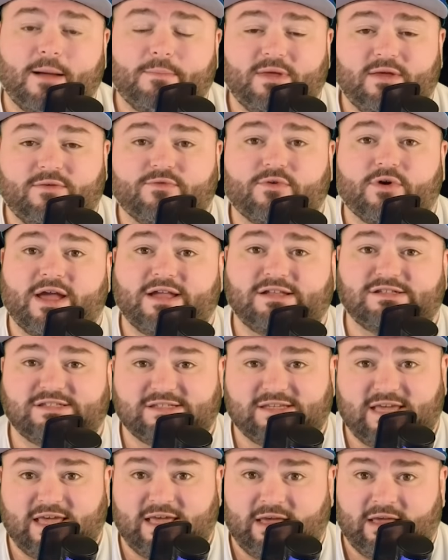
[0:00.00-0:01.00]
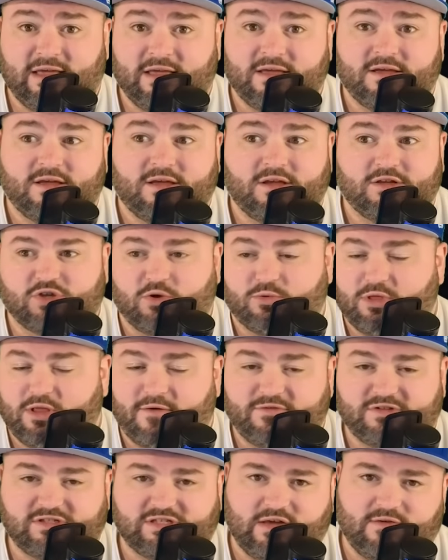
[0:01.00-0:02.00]
Beaver and Ski. So we'd
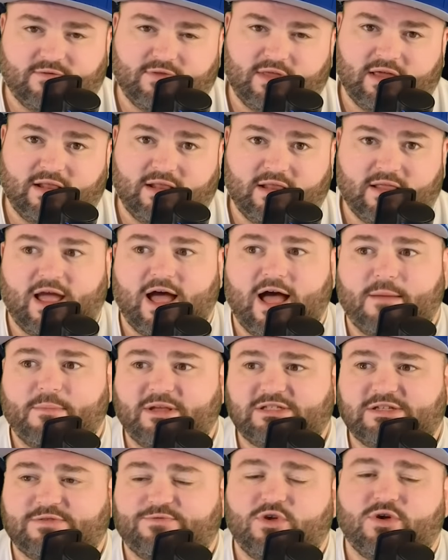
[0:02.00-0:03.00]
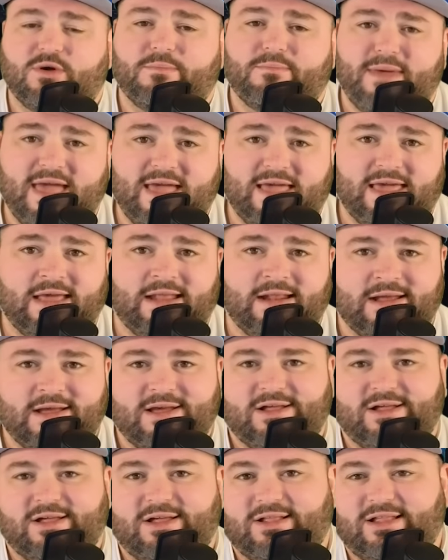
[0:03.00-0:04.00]
love to see you in the comments if you can make it.
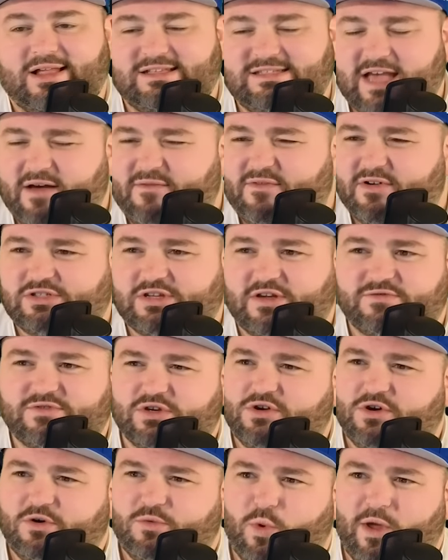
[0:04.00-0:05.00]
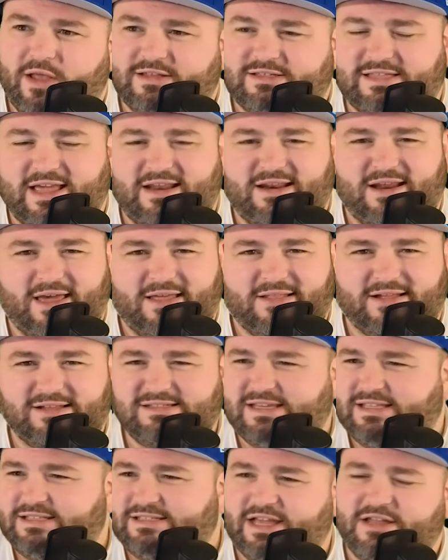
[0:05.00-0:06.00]
Let's have ourselves a good Wednesday night. Let's
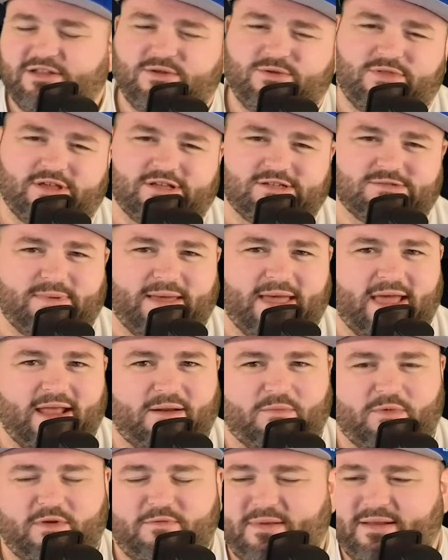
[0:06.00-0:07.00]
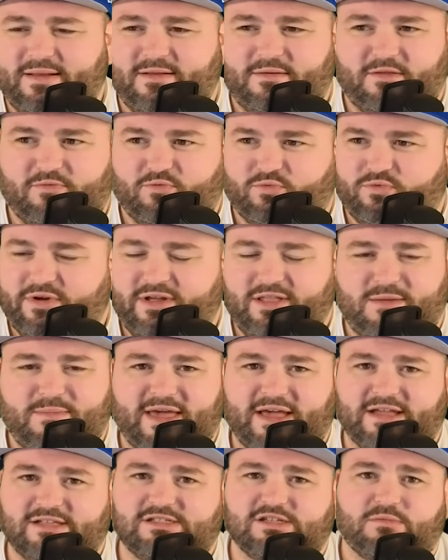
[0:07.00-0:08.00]
continue this, man. We've been really
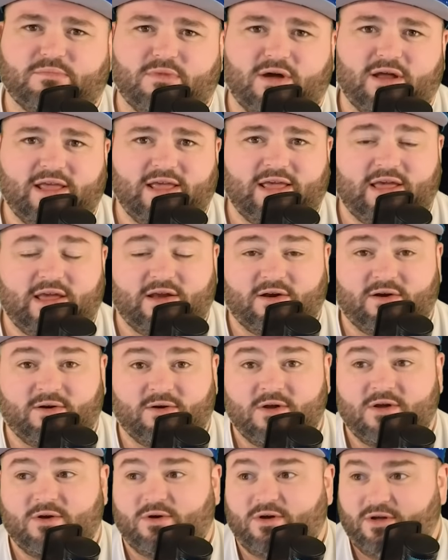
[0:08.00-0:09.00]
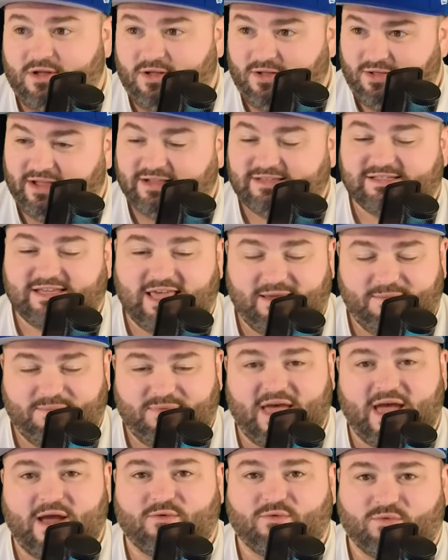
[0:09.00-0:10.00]
making some money here. Let's keep
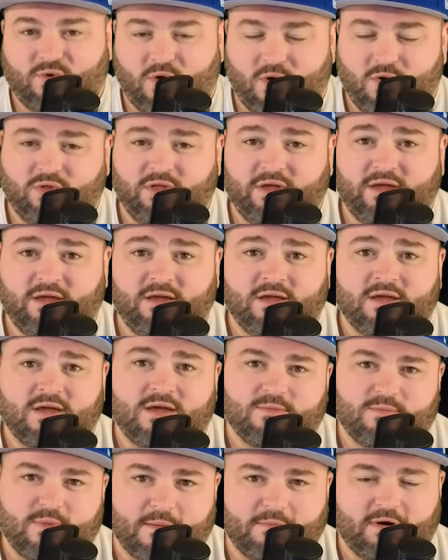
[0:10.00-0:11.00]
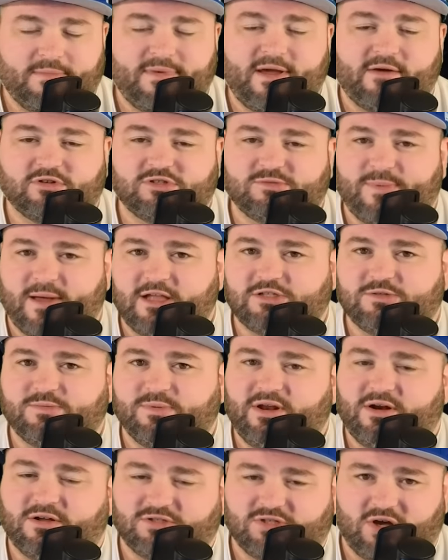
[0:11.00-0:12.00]
that rolling. Remember to bet
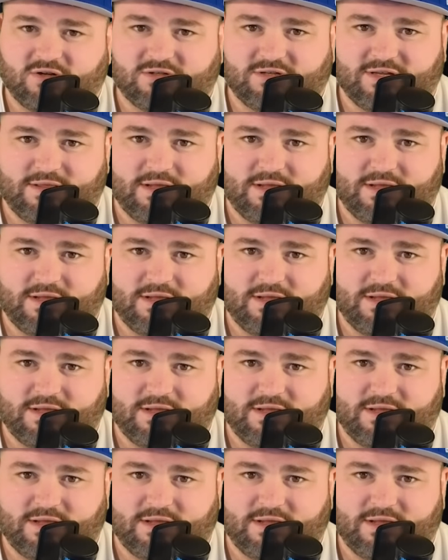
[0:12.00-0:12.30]
responsibly, and I'll talk to you in the